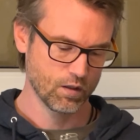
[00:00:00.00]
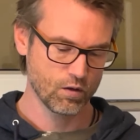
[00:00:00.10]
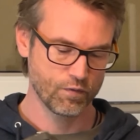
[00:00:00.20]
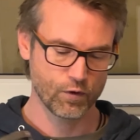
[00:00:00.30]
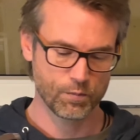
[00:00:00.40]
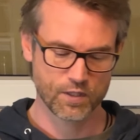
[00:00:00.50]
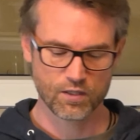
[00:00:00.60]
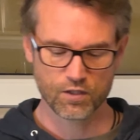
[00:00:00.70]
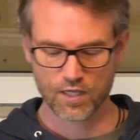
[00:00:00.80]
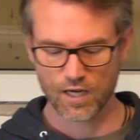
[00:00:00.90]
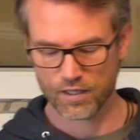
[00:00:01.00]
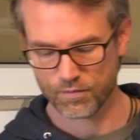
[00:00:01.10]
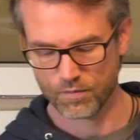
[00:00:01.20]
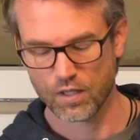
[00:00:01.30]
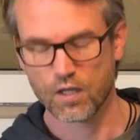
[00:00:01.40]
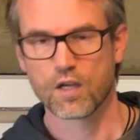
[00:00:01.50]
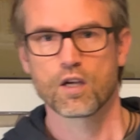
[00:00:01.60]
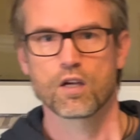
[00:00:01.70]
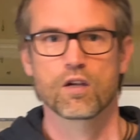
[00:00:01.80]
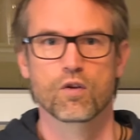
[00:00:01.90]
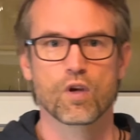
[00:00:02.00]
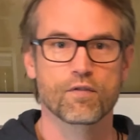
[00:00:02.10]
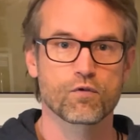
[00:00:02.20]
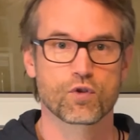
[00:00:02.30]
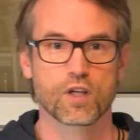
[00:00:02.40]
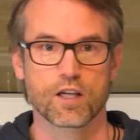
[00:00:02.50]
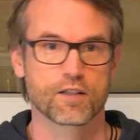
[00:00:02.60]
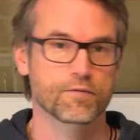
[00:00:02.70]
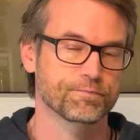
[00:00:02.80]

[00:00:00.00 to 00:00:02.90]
or fermentation tank, you have to shake it